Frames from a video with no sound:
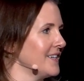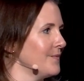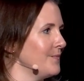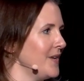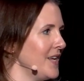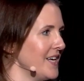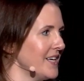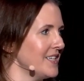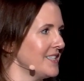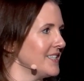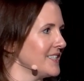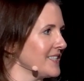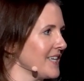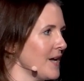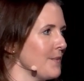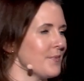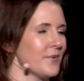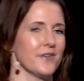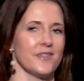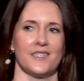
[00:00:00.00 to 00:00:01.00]
Being a
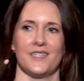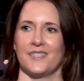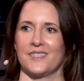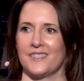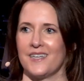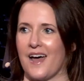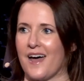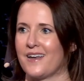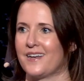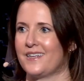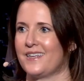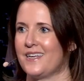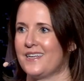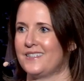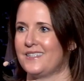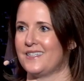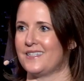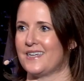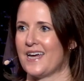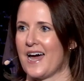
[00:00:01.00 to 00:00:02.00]
disciple, it is not an
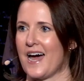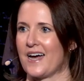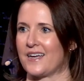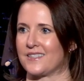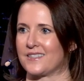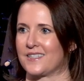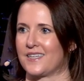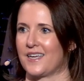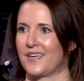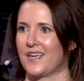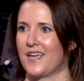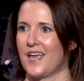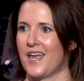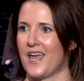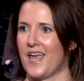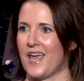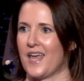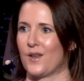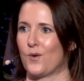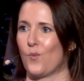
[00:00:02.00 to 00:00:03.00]
easy task.
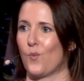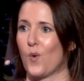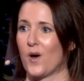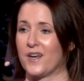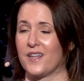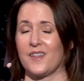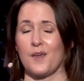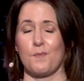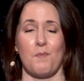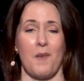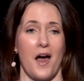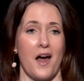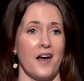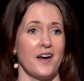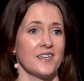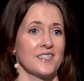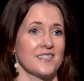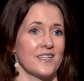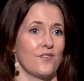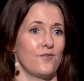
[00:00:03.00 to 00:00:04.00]
And one of the
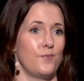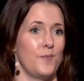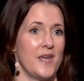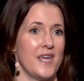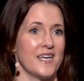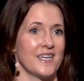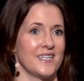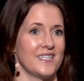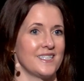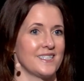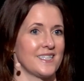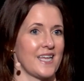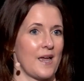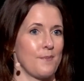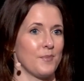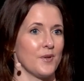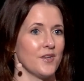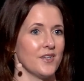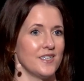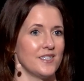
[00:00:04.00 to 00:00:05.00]
marks of being a
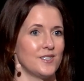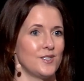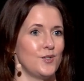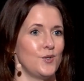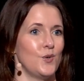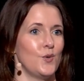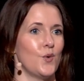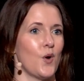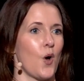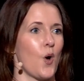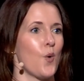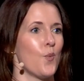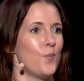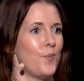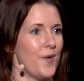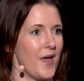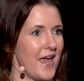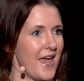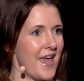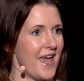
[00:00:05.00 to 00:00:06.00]
disciple is to
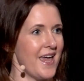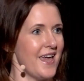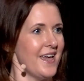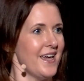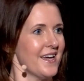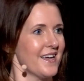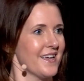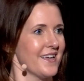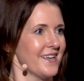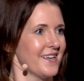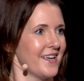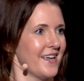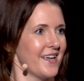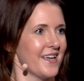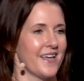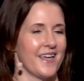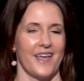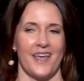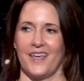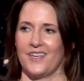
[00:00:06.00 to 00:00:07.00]
obey
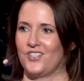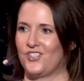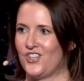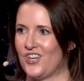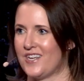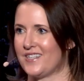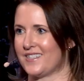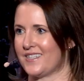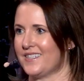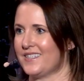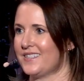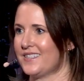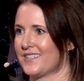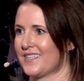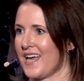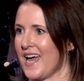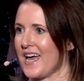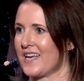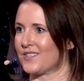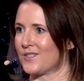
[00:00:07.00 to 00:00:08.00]

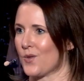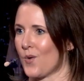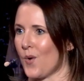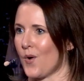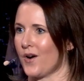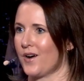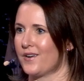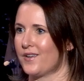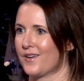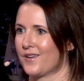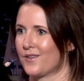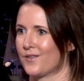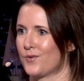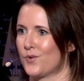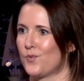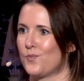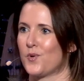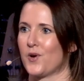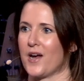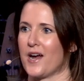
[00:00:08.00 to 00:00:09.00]
Jesus as Lord
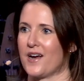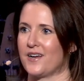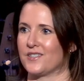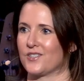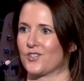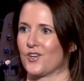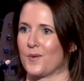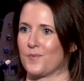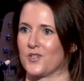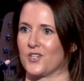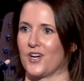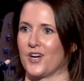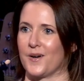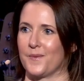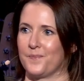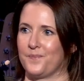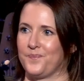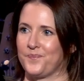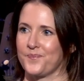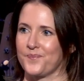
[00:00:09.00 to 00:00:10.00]
through prayer and
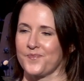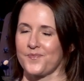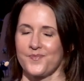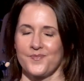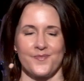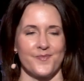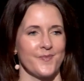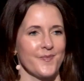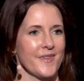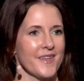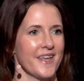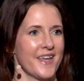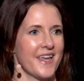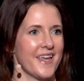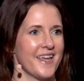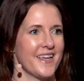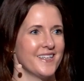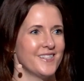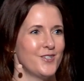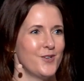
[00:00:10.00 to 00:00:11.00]
scripture.
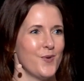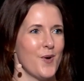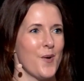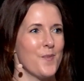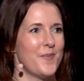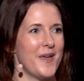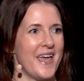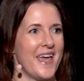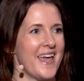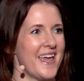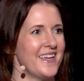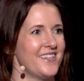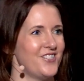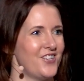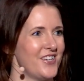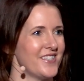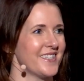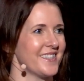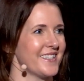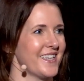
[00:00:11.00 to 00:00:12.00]
To obey
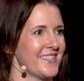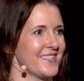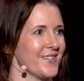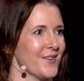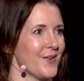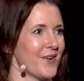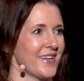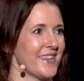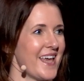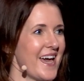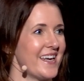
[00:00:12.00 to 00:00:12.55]
Jesus as Lord.